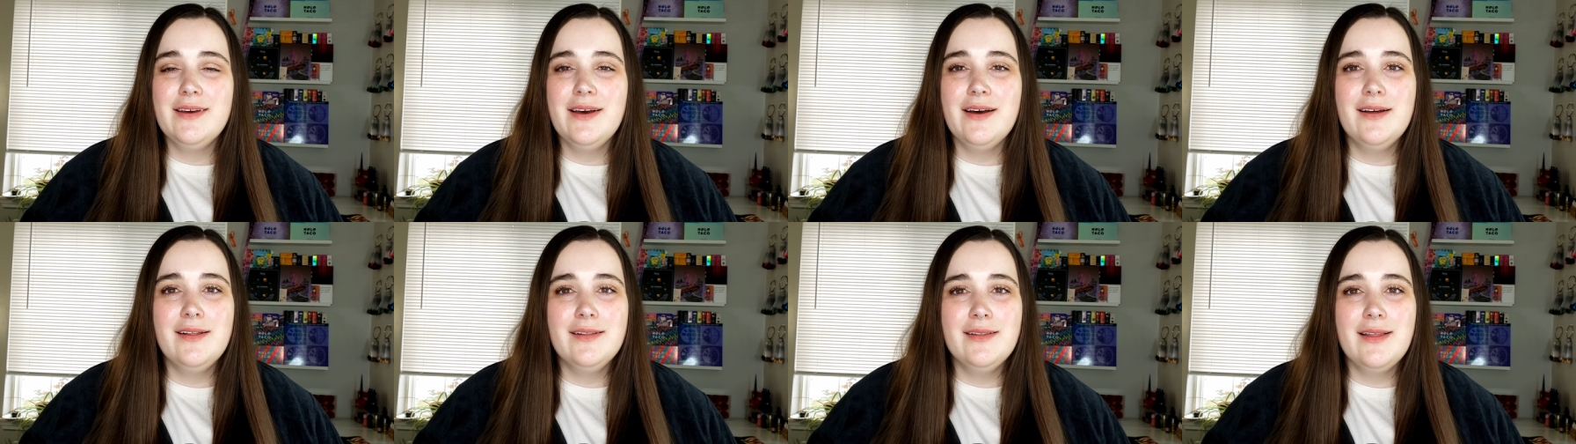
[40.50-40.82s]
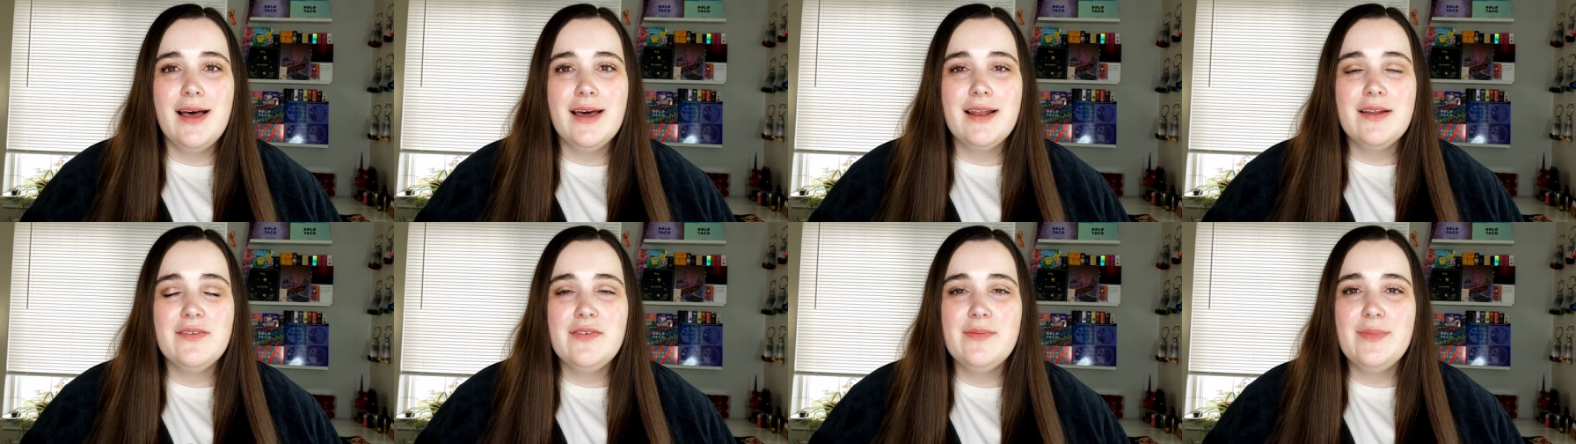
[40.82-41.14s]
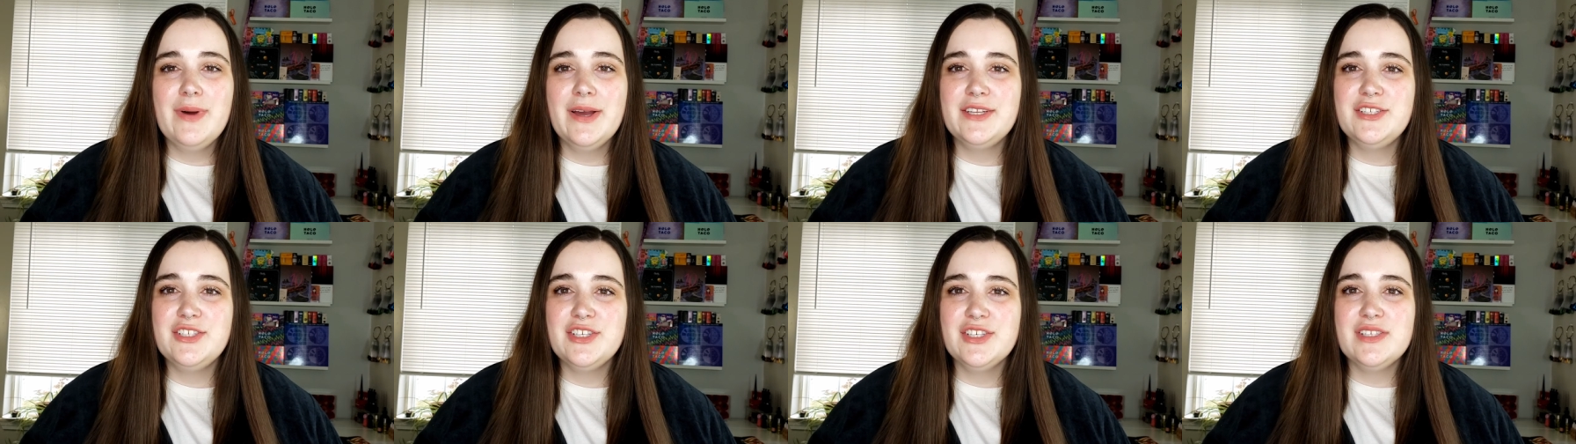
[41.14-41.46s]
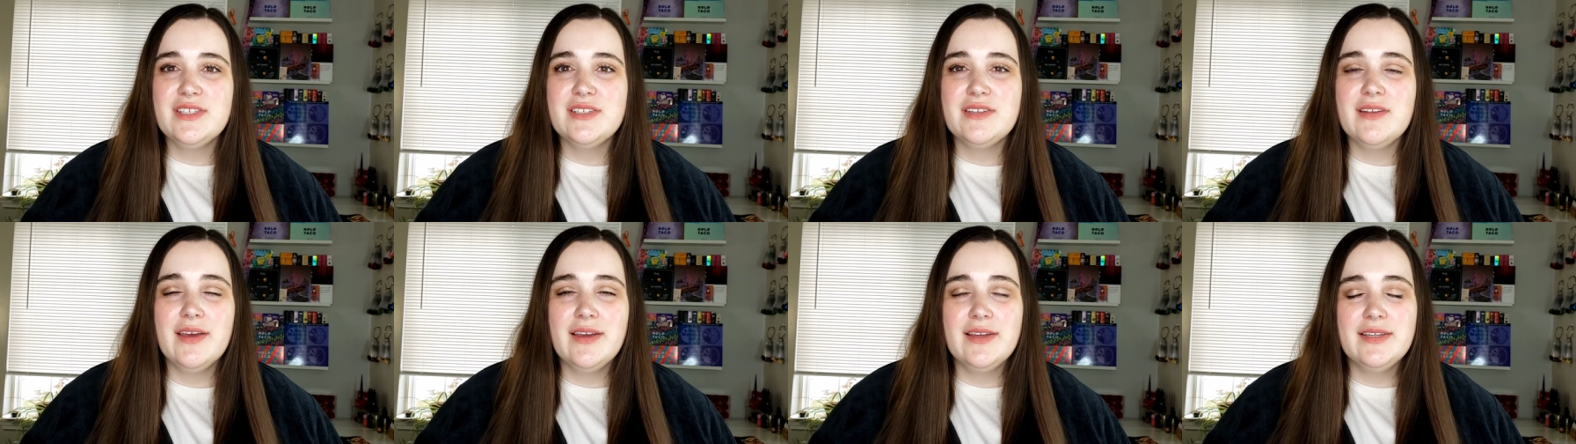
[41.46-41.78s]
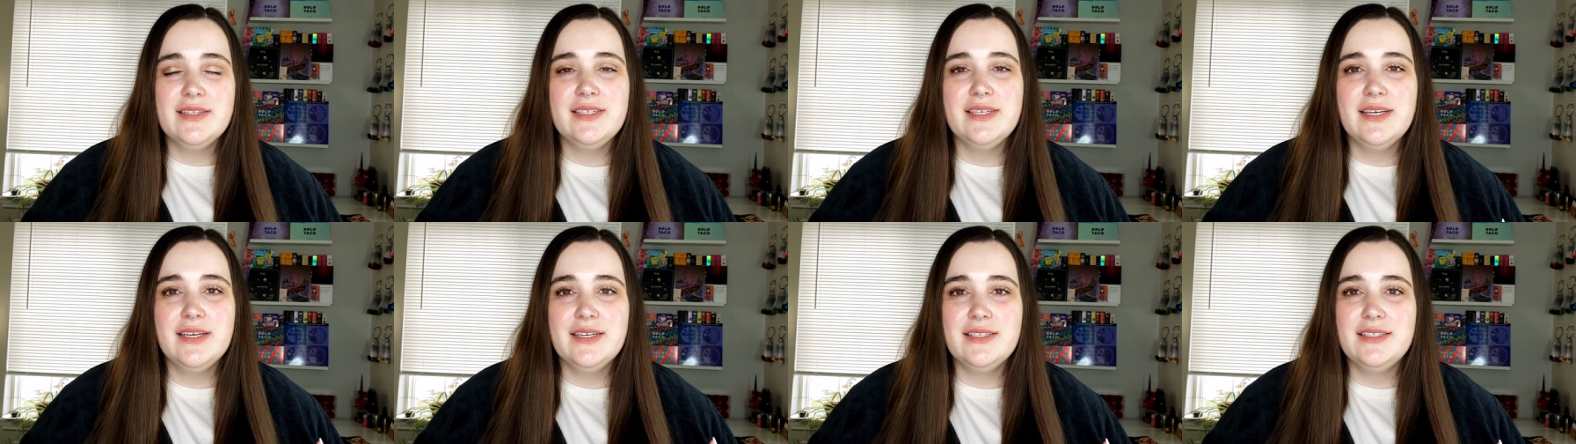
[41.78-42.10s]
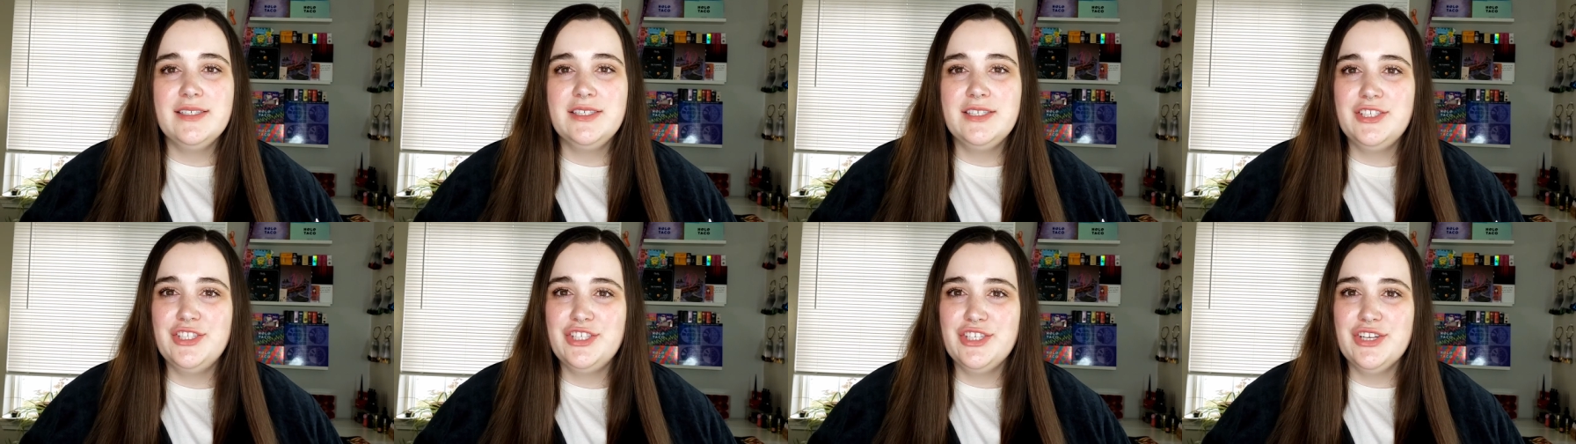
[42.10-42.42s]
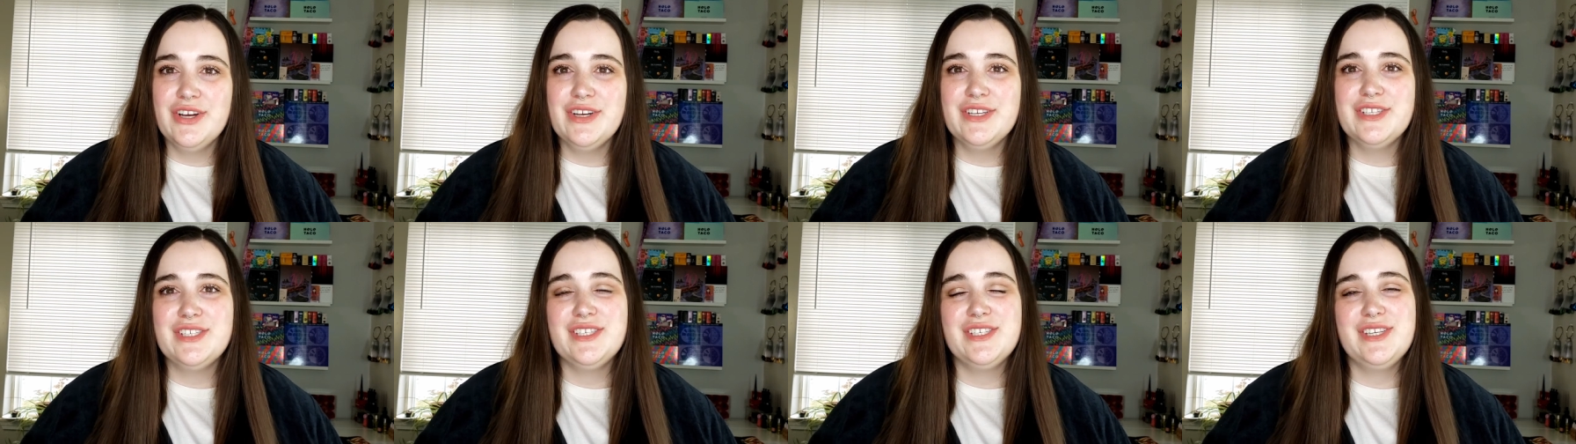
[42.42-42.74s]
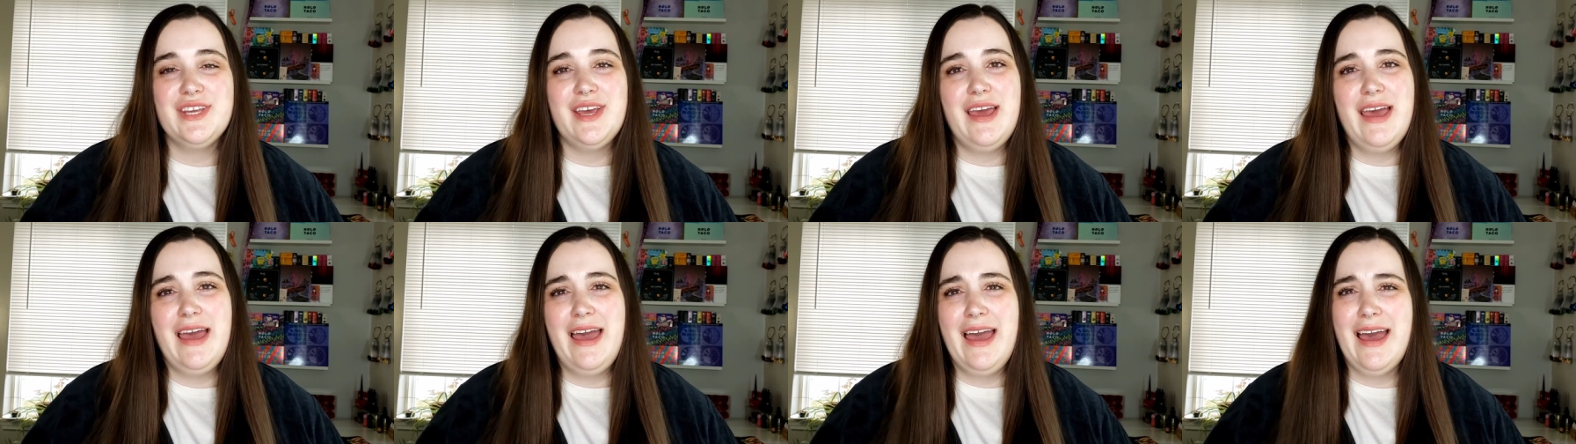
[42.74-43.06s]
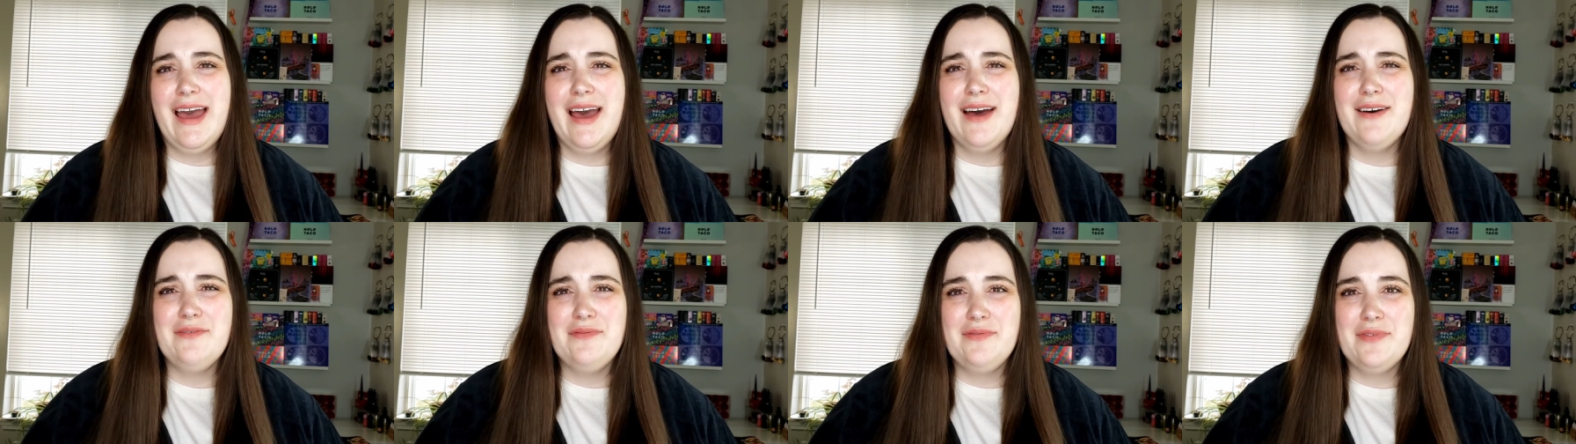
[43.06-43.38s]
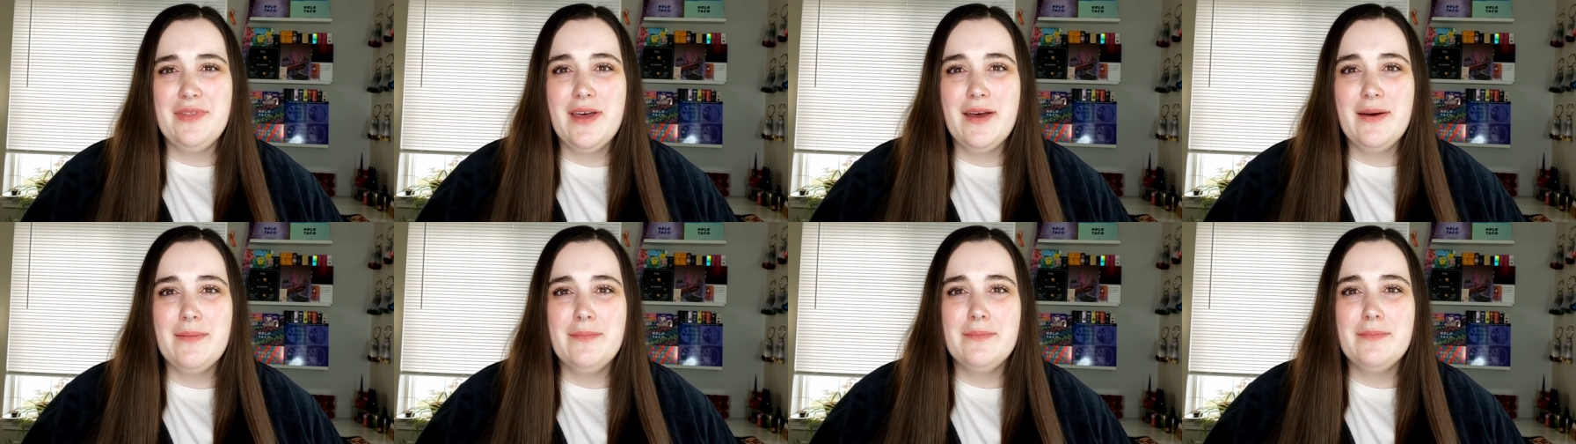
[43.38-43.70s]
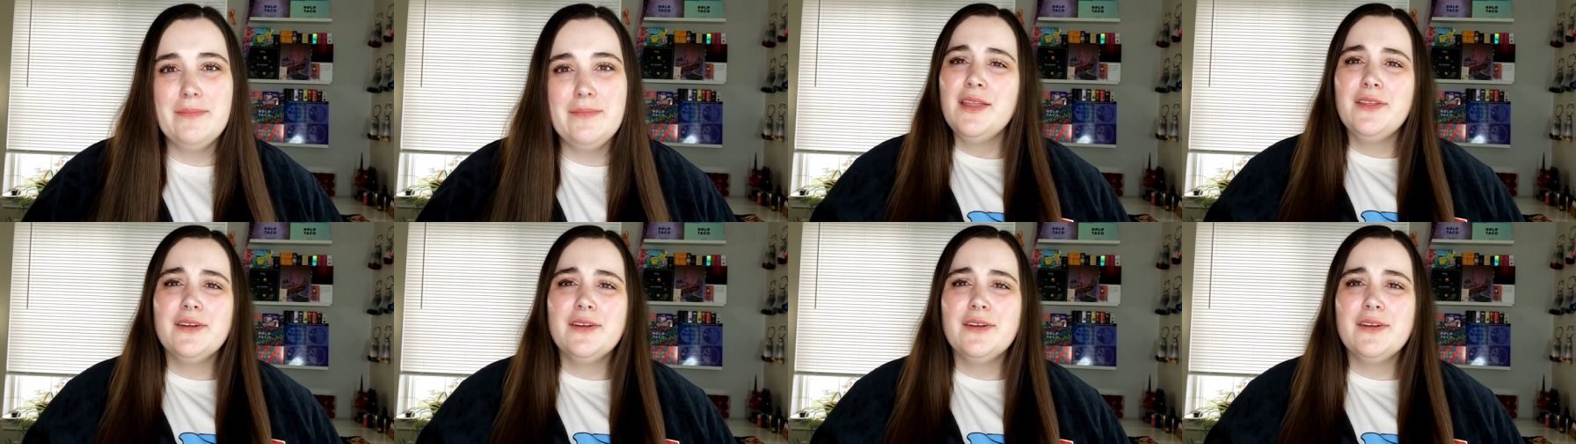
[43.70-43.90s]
a lot of them I just like to just have them.